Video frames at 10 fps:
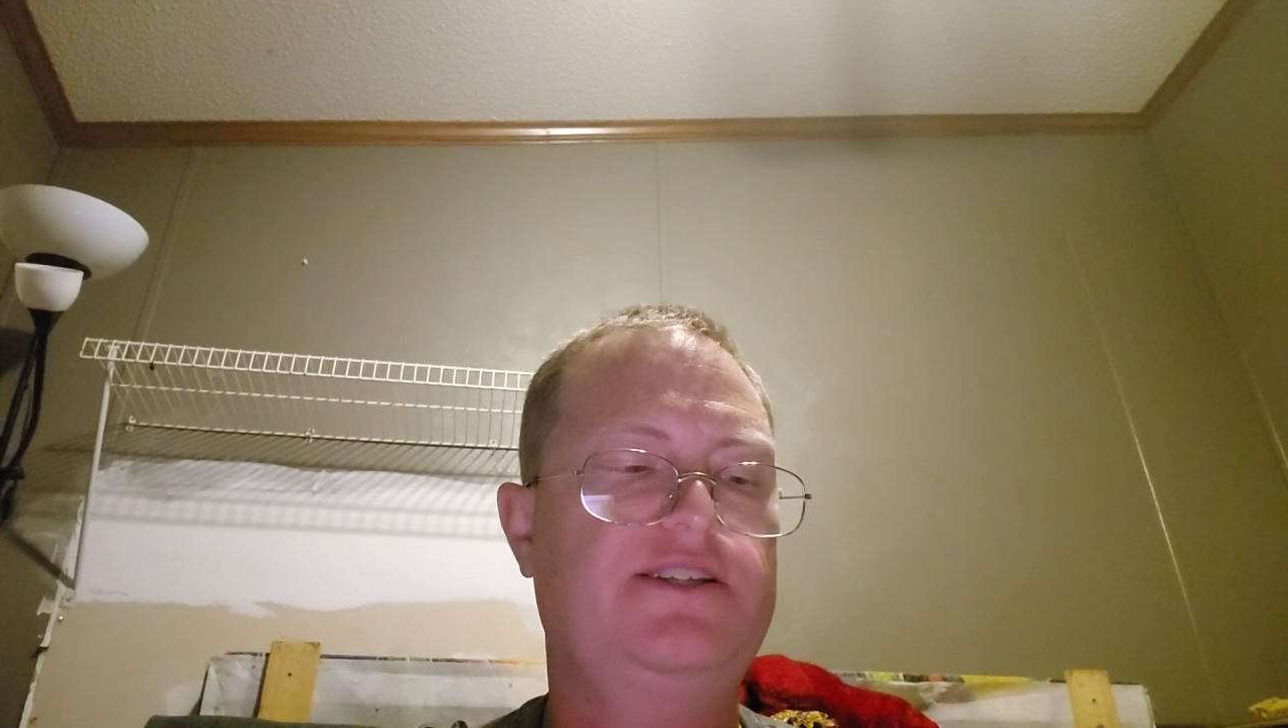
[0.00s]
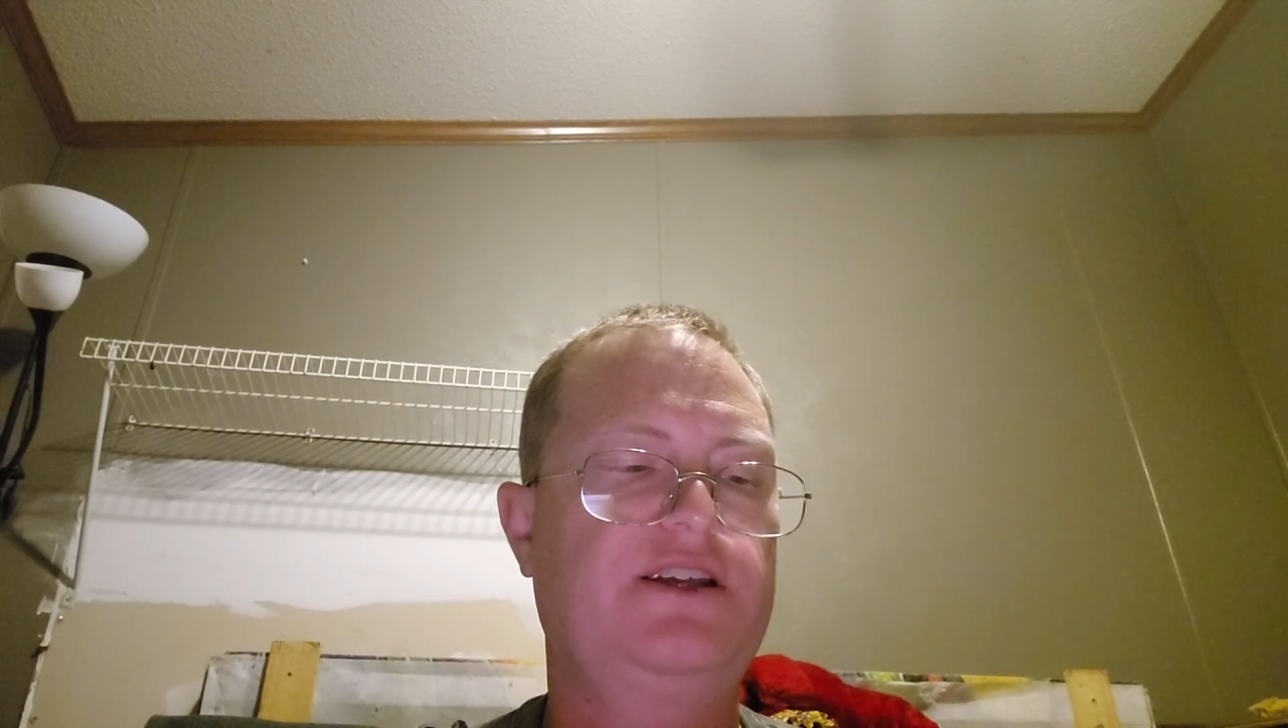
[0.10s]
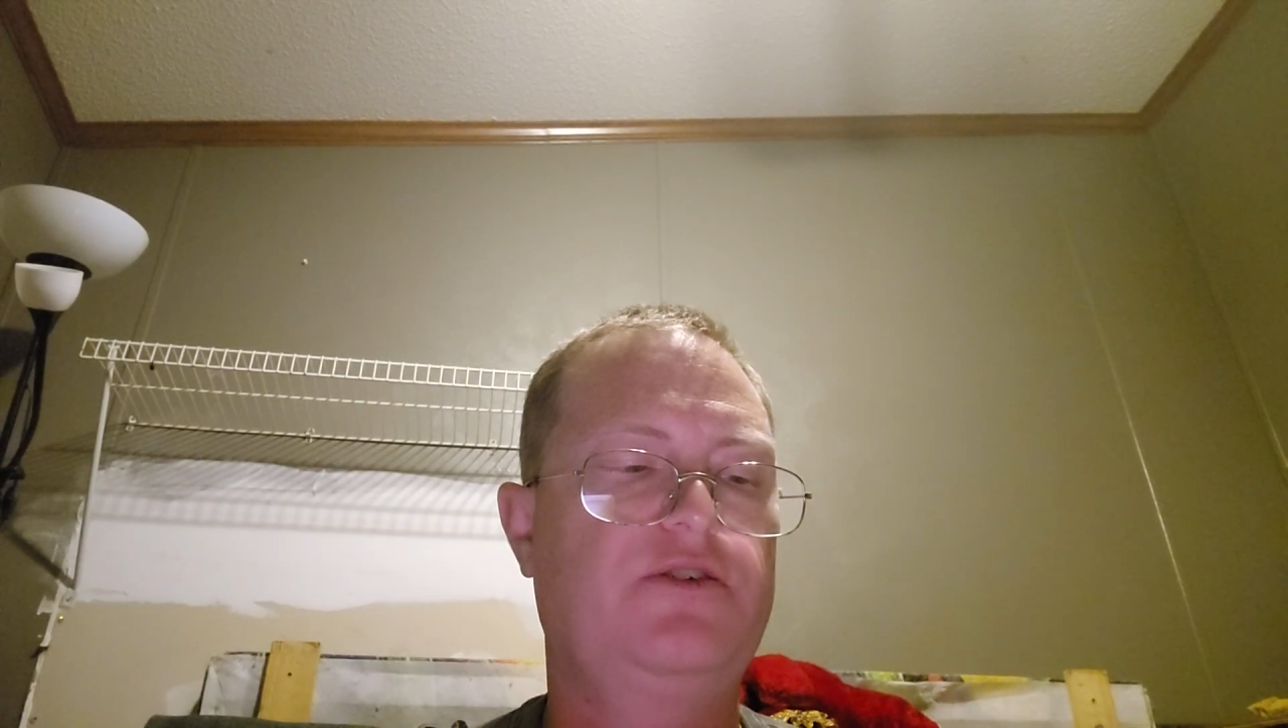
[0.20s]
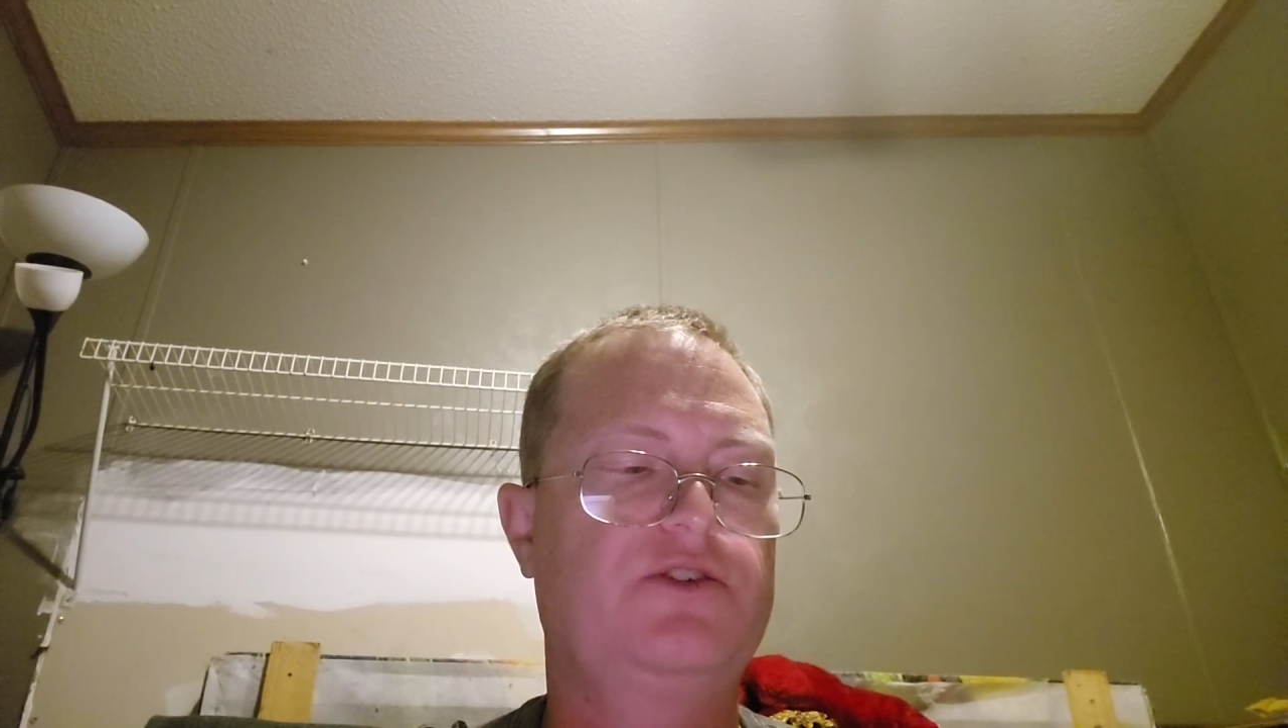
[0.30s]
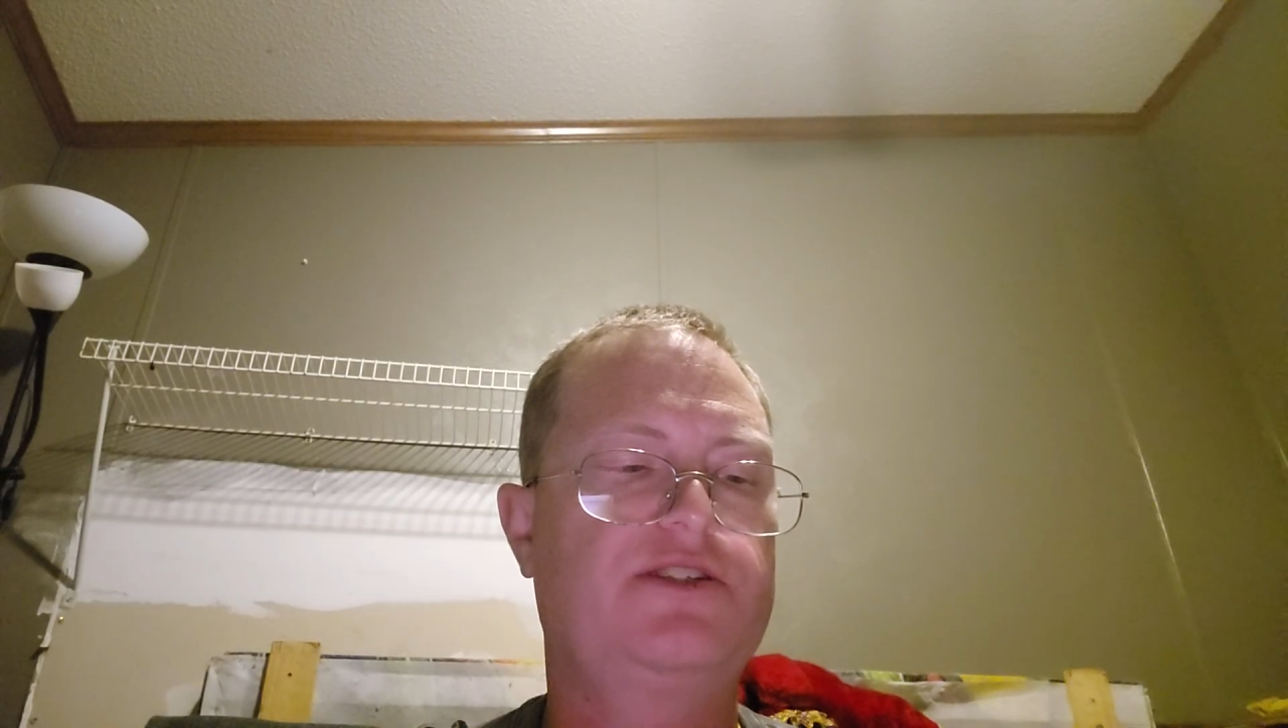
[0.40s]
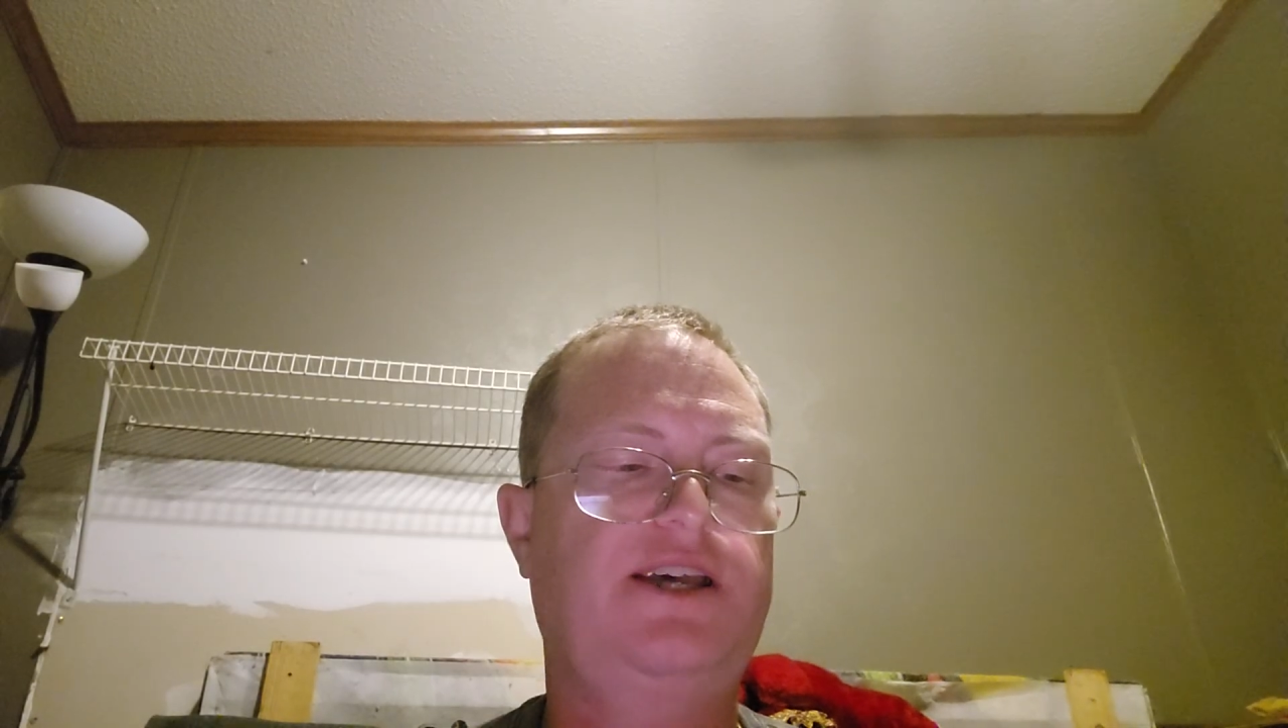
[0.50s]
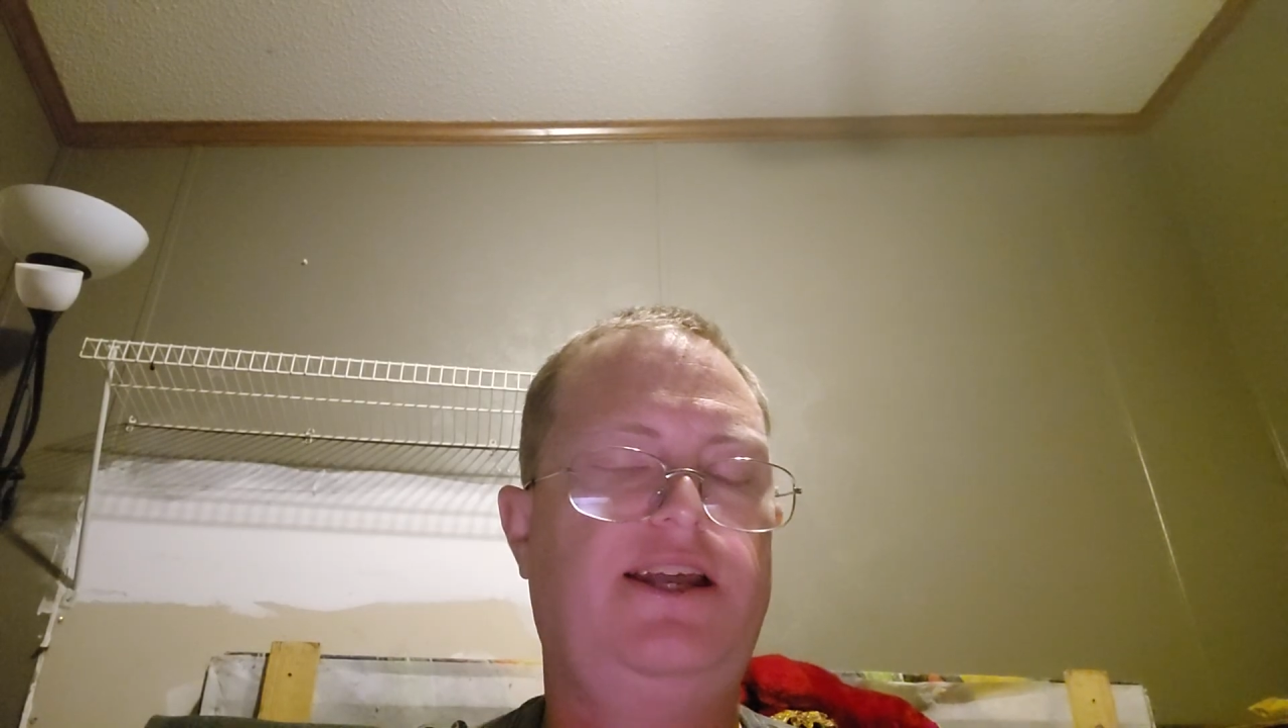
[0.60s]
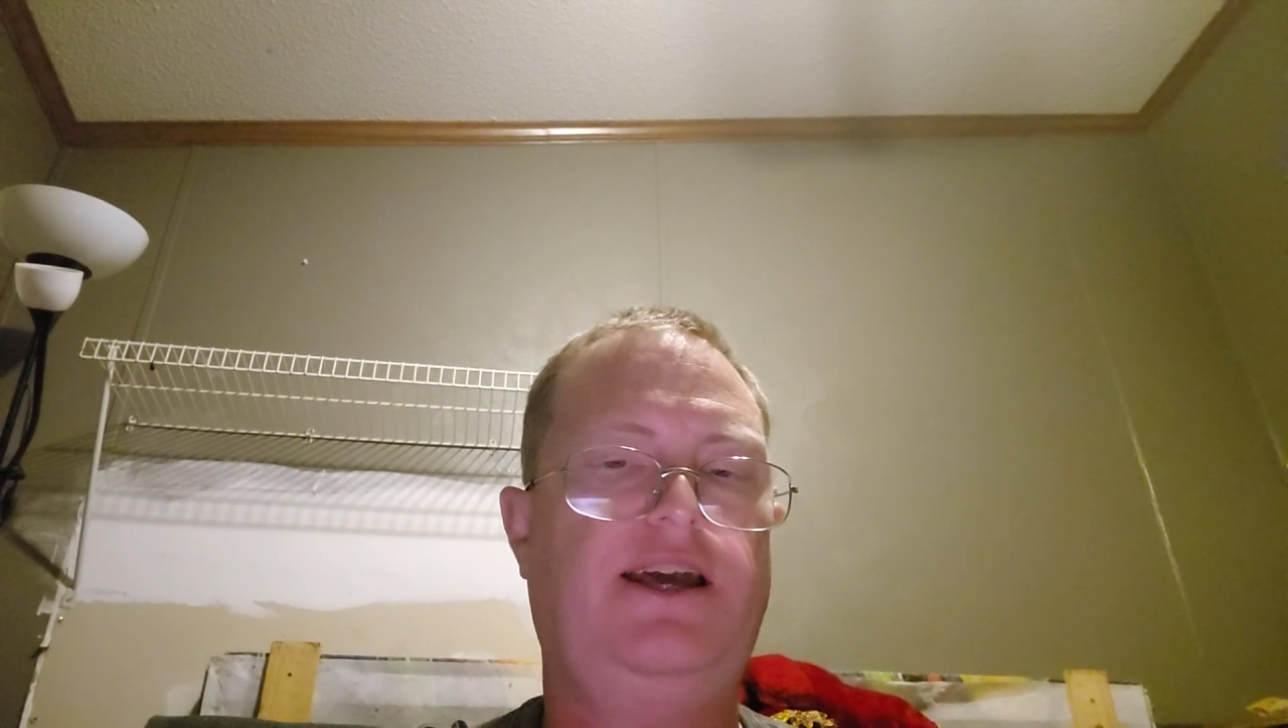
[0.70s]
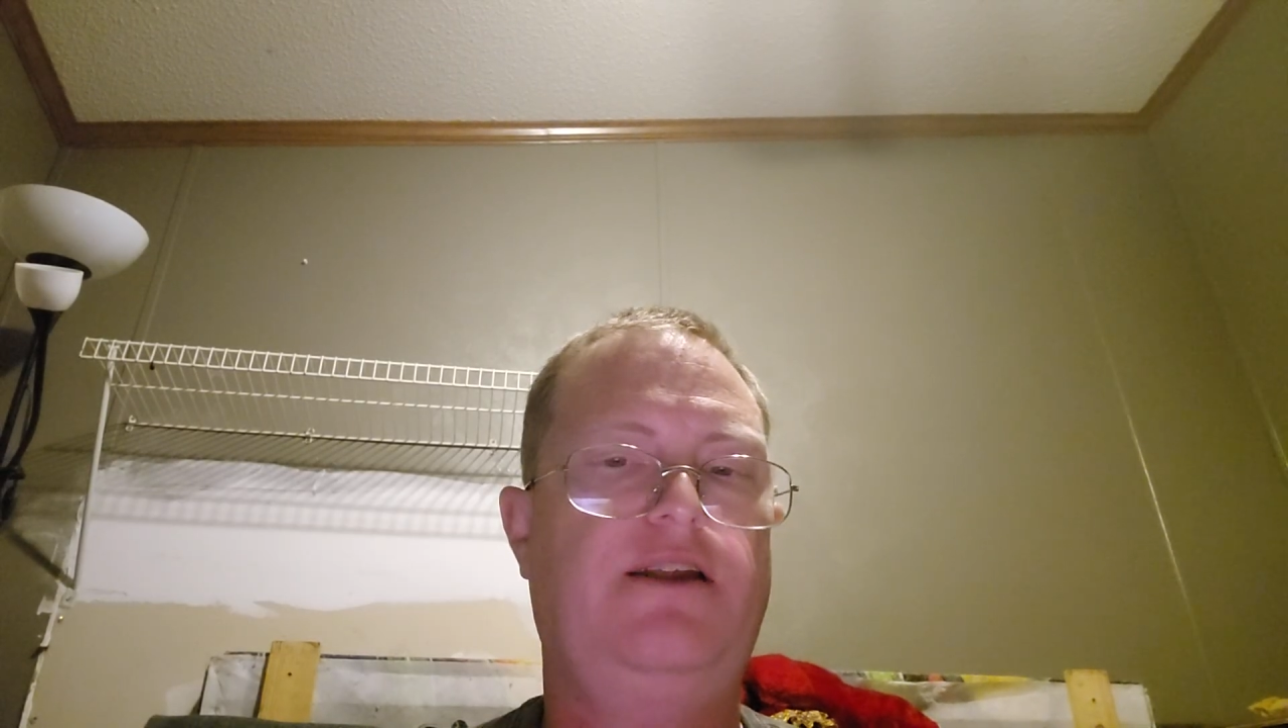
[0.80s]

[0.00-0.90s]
single set